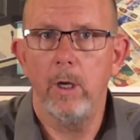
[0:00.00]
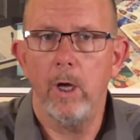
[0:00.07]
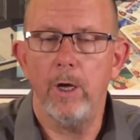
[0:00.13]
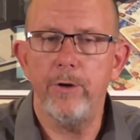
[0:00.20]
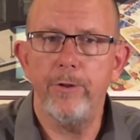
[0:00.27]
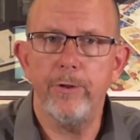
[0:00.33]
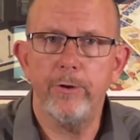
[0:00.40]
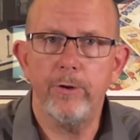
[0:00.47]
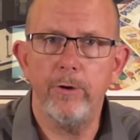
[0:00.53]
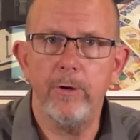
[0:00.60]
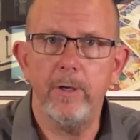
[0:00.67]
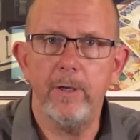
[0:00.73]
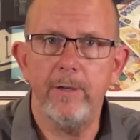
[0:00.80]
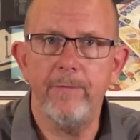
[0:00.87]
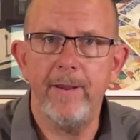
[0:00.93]
Under the
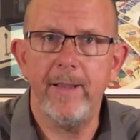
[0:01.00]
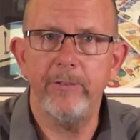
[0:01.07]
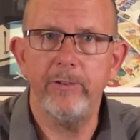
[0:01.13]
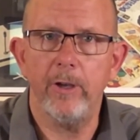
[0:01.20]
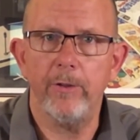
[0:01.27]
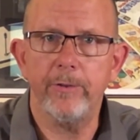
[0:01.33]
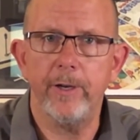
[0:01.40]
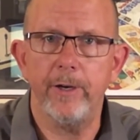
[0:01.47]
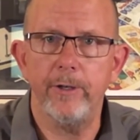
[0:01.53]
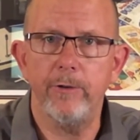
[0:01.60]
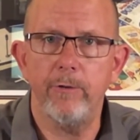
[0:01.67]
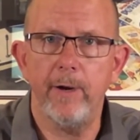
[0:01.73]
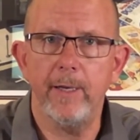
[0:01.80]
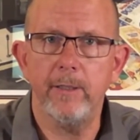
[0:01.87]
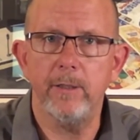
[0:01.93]
current Advanced Healthcare
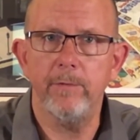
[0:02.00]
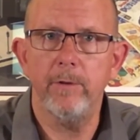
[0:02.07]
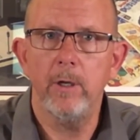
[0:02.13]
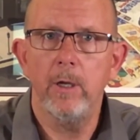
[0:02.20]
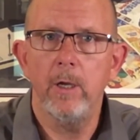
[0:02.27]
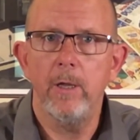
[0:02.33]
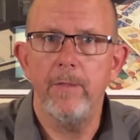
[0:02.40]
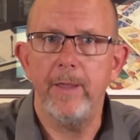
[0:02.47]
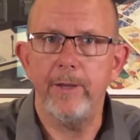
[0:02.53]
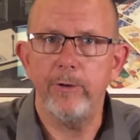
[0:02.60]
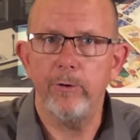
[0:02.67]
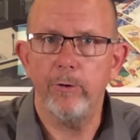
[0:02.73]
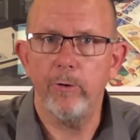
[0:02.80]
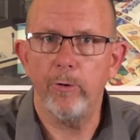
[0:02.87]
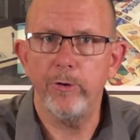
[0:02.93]
Directive that
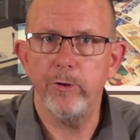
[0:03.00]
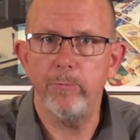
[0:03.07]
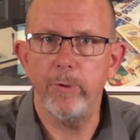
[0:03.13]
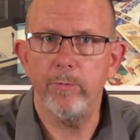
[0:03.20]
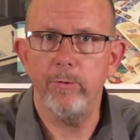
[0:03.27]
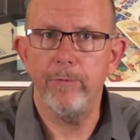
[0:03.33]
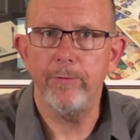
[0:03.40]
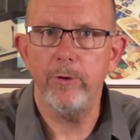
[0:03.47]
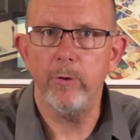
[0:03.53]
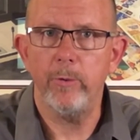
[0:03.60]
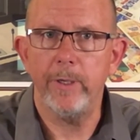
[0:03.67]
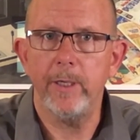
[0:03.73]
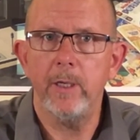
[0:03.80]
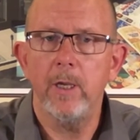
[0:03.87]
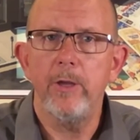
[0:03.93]
you're going to be
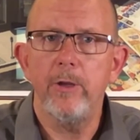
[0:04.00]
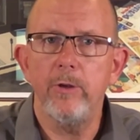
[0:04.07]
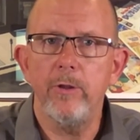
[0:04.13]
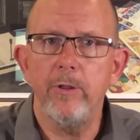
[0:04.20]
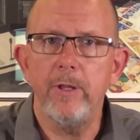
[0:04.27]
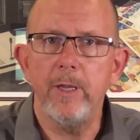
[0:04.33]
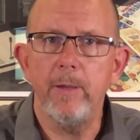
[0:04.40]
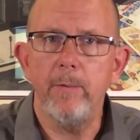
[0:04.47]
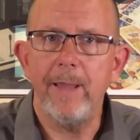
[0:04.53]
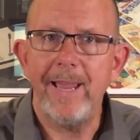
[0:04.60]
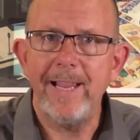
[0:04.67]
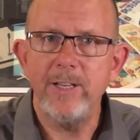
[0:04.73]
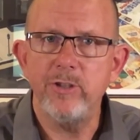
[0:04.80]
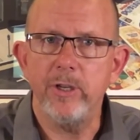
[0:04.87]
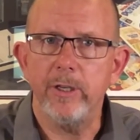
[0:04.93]
reviewing, the
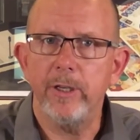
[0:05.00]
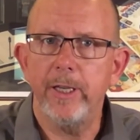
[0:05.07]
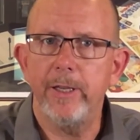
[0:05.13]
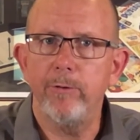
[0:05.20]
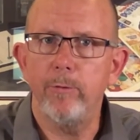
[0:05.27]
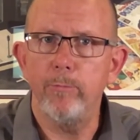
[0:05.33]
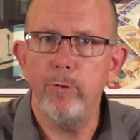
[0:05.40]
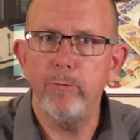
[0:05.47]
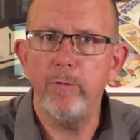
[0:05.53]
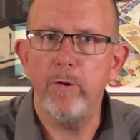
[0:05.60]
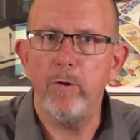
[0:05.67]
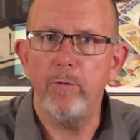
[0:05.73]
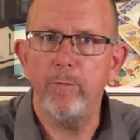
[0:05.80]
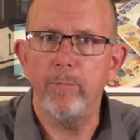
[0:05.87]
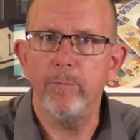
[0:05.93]
agent can remove
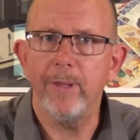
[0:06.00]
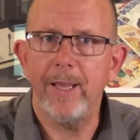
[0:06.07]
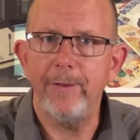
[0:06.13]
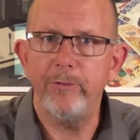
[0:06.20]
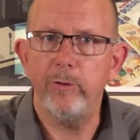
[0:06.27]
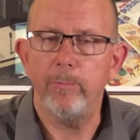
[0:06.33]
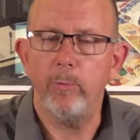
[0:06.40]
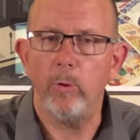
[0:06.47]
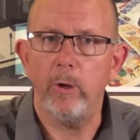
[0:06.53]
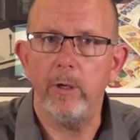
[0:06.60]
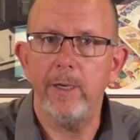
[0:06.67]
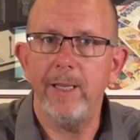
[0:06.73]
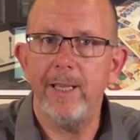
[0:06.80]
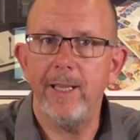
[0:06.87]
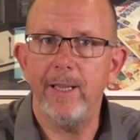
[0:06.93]
you from life
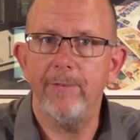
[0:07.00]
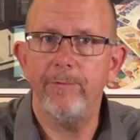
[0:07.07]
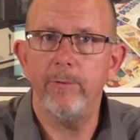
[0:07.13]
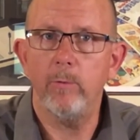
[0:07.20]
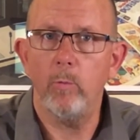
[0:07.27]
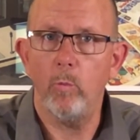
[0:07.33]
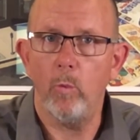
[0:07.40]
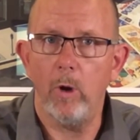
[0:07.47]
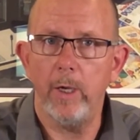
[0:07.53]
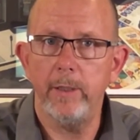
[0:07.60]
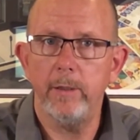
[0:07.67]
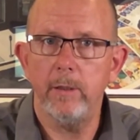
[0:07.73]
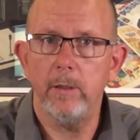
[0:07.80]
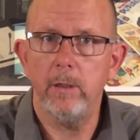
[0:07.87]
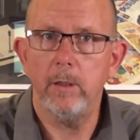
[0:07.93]
support if 1,
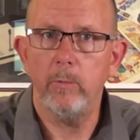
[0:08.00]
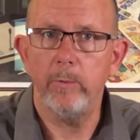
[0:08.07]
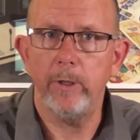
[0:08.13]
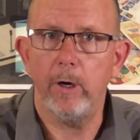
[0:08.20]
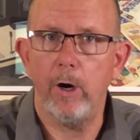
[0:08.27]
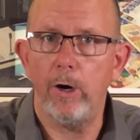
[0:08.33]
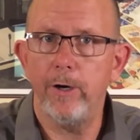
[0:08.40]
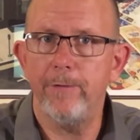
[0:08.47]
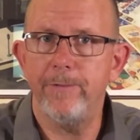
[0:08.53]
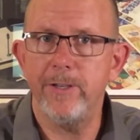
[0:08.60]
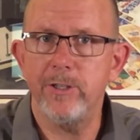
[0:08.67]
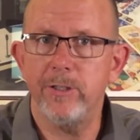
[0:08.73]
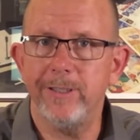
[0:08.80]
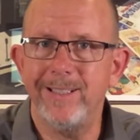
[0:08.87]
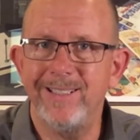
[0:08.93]
we are
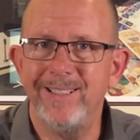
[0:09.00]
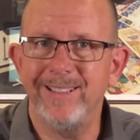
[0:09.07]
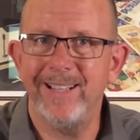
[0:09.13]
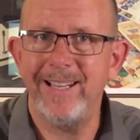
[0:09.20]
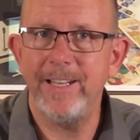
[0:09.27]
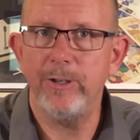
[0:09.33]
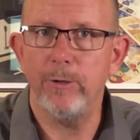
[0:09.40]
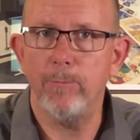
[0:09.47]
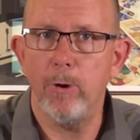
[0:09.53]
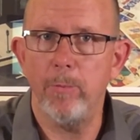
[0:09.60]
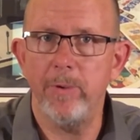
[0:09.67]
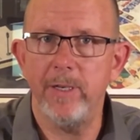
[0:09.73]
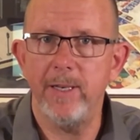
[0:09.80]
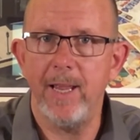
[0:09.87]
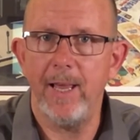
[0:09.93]
artificially delaying your
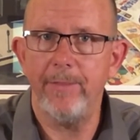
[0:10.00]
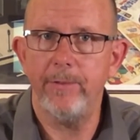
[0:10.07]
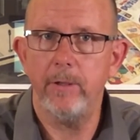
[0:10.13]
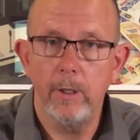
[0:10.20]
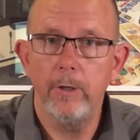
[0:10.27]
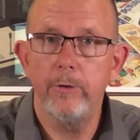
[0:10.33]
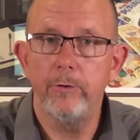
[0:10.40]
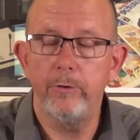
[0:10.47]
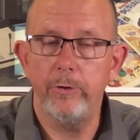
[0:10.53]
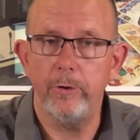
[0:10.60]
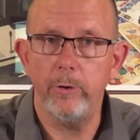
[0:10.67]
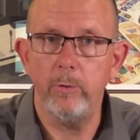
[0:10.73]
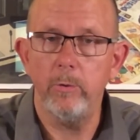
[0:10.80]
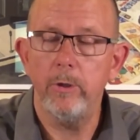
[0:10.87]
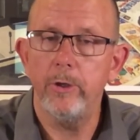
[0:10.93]
moment of death,
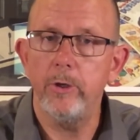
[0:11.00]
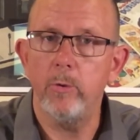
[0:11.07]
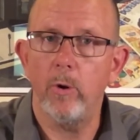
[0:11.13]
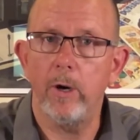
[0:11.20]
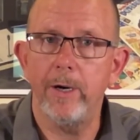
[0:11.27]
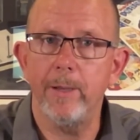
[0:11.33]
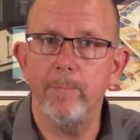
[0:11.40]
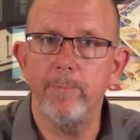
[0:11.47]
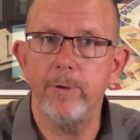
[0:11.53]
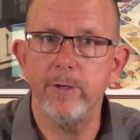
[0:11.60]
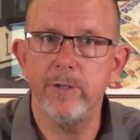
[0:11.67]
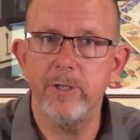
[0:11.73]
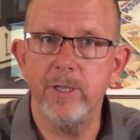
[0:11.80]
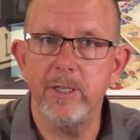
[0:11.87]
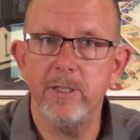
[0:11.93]
2, you are in a
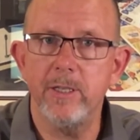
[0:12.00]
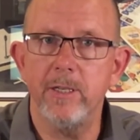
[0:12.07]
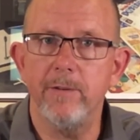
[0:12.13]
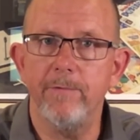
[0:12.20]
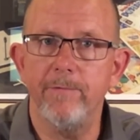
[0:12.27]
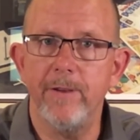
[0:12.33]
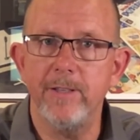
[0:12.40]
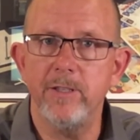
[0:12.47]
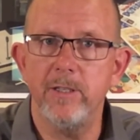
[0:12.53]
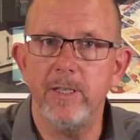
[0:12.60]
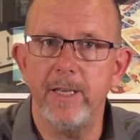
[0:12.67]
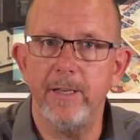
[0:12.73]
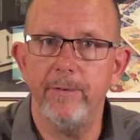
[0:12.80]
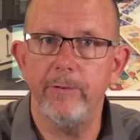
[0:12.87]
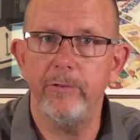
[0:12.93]
persistent
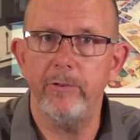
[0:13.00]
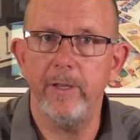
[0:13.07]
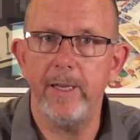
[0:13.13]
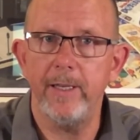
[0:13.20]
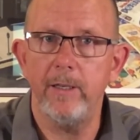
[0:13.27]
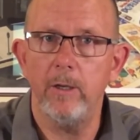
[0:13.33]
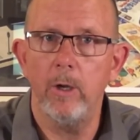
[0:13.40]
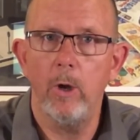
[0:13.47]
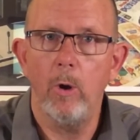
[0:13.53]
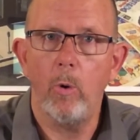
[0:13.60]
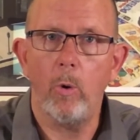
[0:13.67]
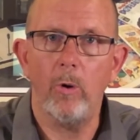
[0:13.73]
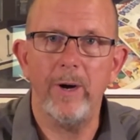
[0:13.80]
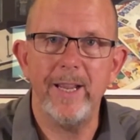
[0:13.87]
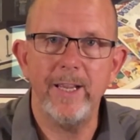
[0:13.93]
vegetative state
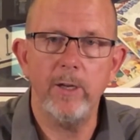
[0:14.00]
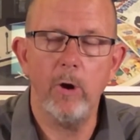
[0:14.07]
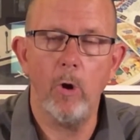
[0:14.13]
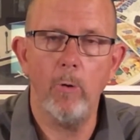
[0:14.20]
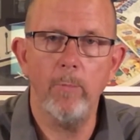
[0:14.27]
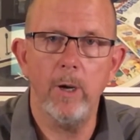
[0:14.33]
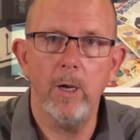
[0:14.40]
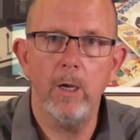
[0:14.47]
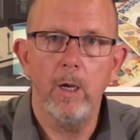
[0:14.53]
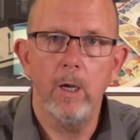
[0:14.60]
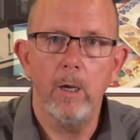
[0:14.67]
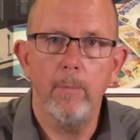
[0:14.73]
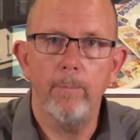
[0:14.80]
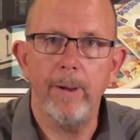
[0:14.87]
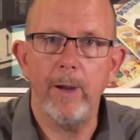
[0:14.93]
or a coma
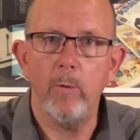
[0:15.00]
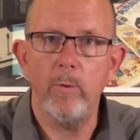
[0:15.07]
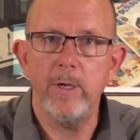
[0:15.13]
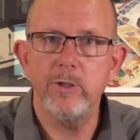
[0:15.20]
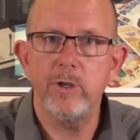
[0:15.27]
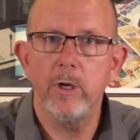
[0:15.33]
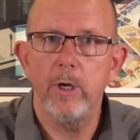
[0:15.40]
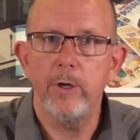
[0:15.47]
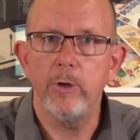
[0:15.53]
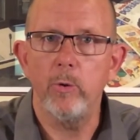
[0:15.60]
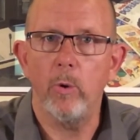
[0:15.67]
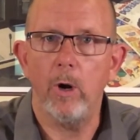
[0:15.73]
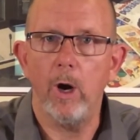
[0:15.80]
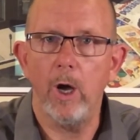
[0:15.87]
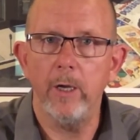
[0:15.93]
by which you
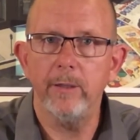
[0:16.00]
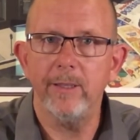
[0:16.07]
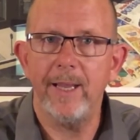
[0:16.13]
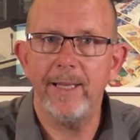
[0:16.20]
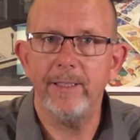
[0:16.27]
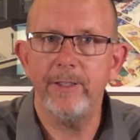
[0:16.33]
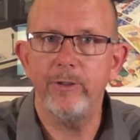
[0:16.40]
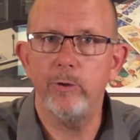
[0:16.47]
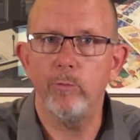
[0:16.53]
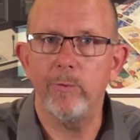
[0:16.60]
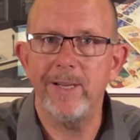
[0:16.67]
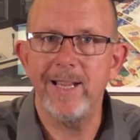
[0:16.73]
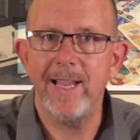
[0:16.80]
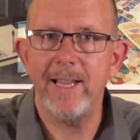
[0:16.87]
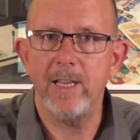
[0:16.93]
are unlikely to
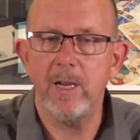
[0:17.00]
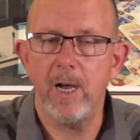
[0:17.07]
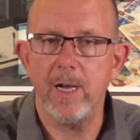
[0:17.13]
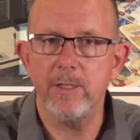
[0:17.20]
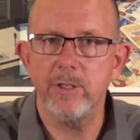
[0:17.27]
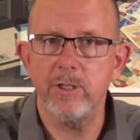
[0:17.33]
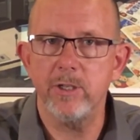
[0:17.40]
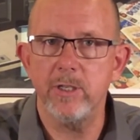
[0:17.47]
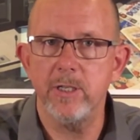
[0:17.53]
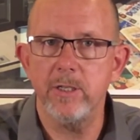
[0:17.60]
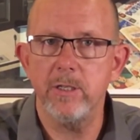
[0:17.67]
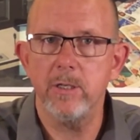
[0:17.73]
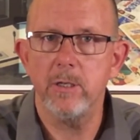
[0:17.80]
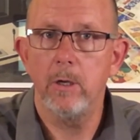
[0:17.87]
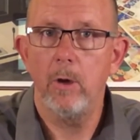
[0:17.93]
regain
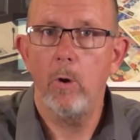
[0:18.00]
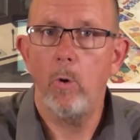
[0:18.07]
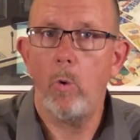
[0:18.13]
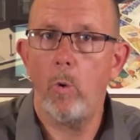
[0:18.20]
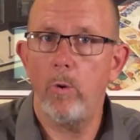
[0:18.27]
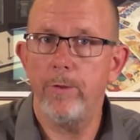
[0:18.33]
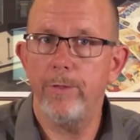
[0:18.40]
consciousness, or